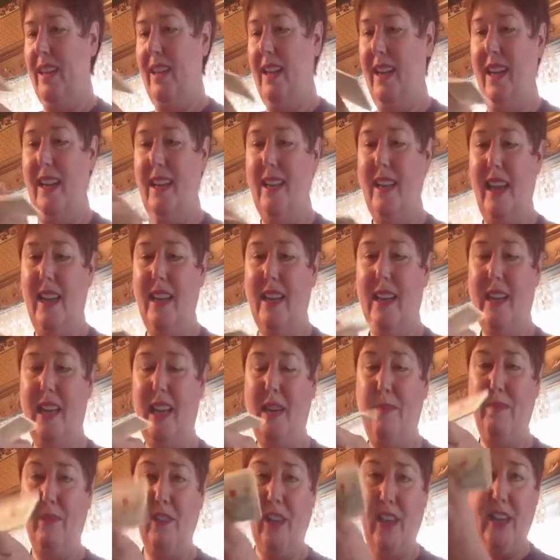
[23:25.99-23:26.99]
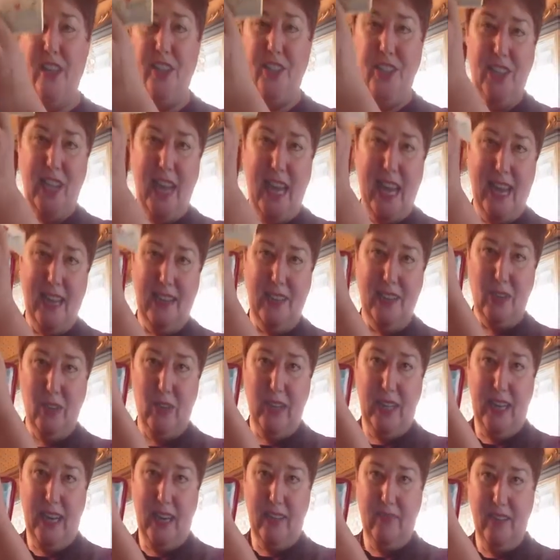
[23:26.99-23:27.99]
and I keep luggage tags
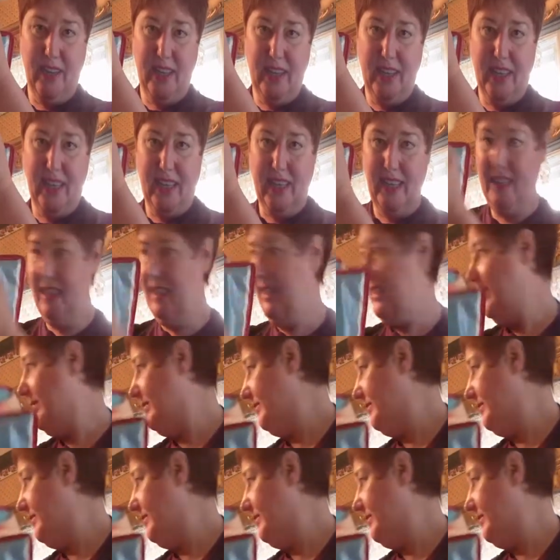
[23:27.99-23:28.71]
on everything.